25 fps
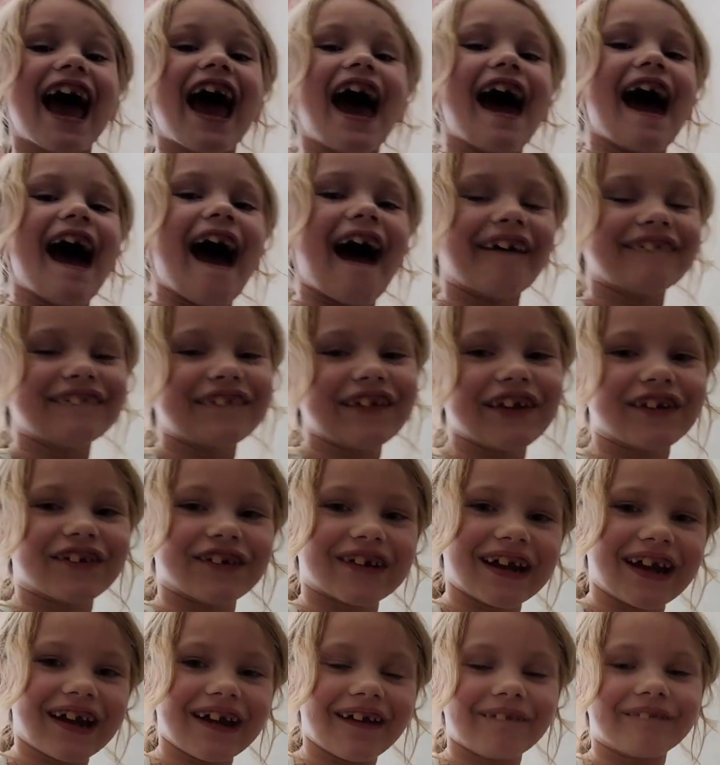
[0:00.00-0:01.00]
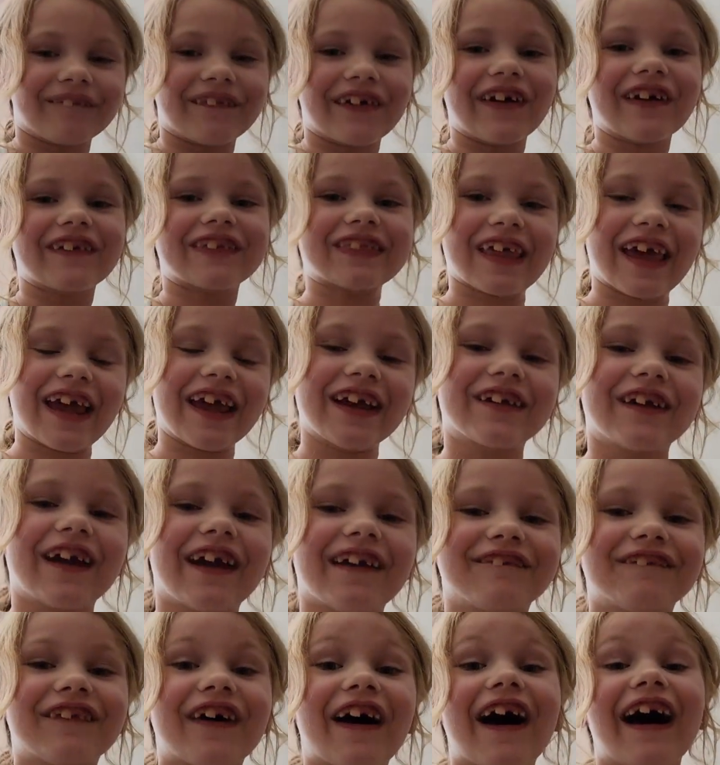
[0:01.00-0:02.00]
Happy gra birthday,
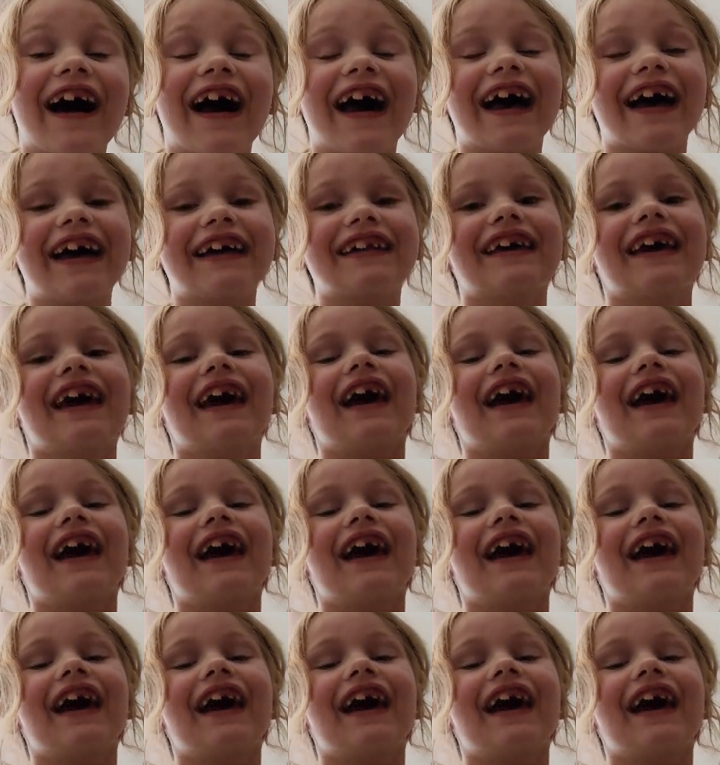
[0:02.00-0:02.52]
Grandpa Ed.